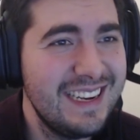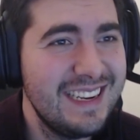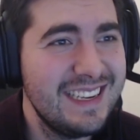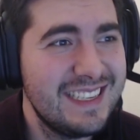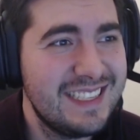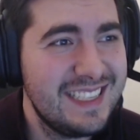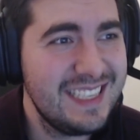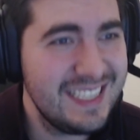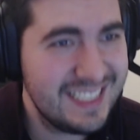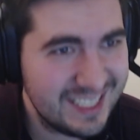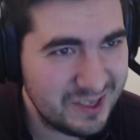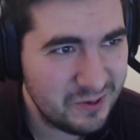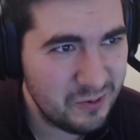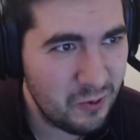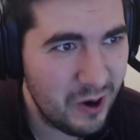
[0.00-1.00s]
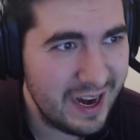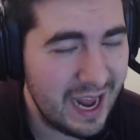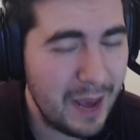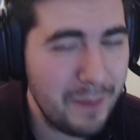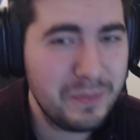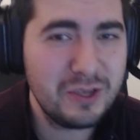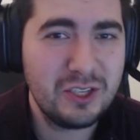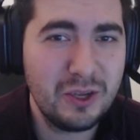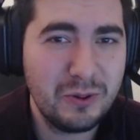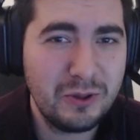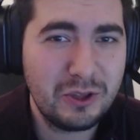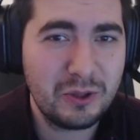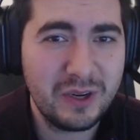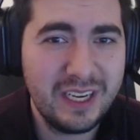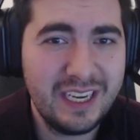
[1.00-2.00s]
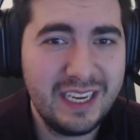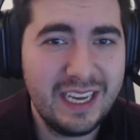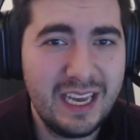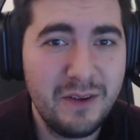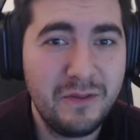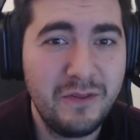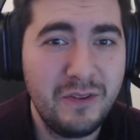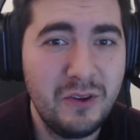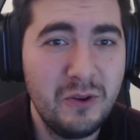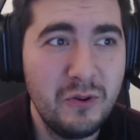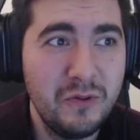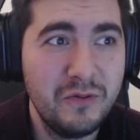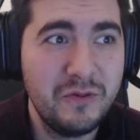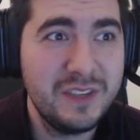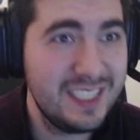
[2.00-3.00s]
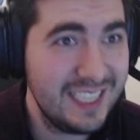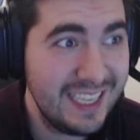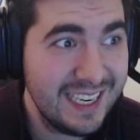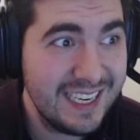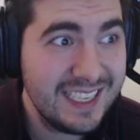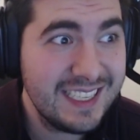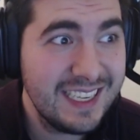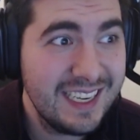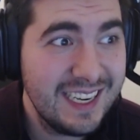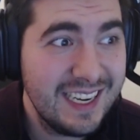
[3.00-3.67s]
season one, episode three, if you've seen it.